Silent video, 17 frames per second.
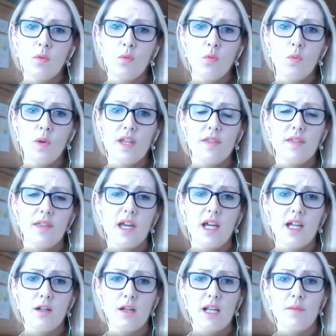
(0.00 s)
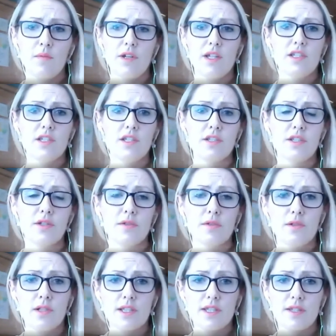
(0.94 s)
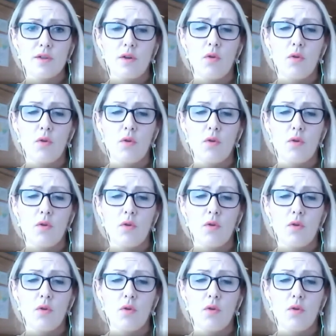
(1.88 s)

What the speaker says: with collaboration tools,